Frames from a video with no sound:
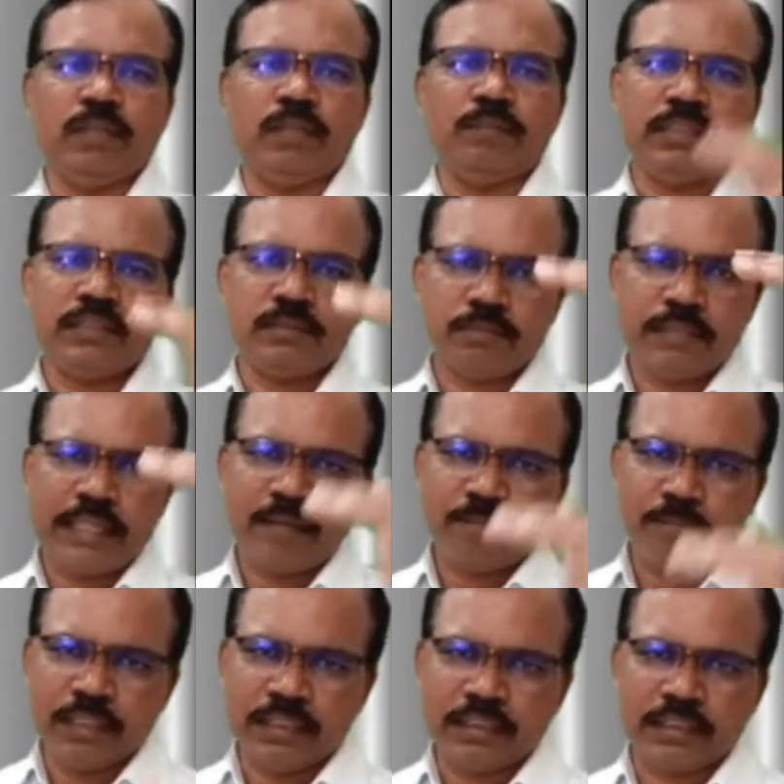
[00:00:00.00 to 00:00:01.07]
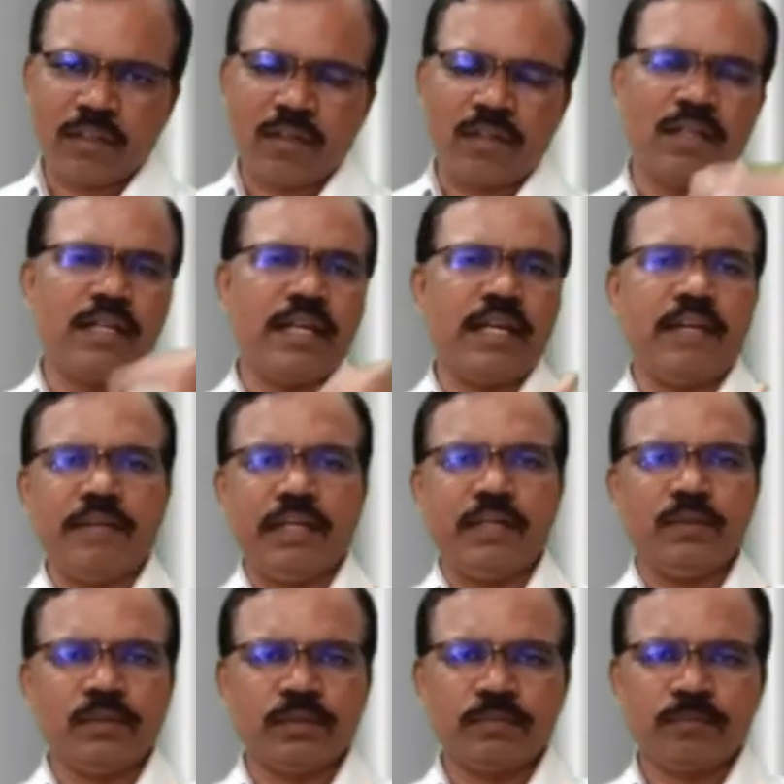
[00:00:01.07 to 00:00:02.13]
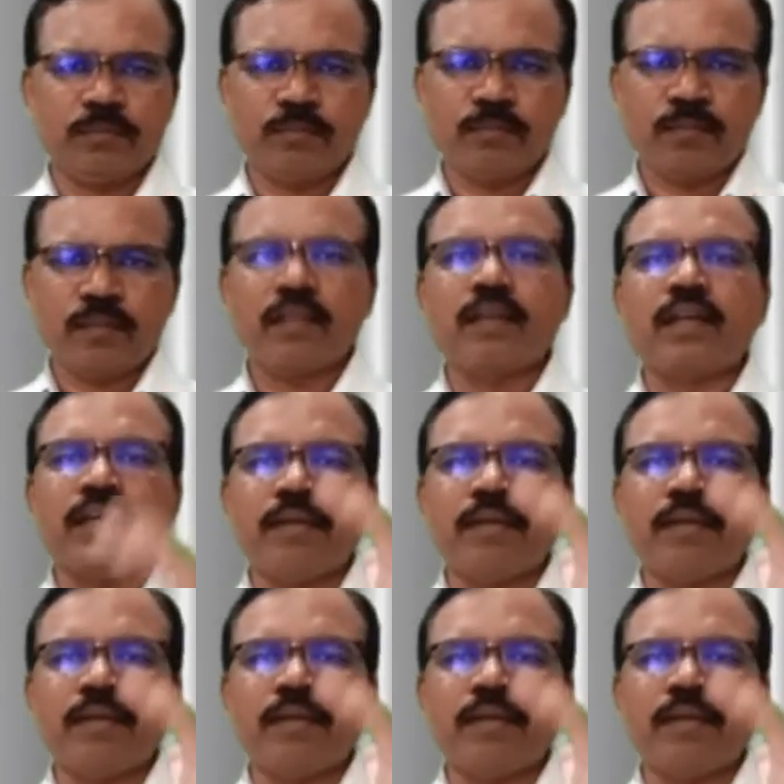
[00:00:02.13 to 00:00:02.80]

Means take first order derivatives. If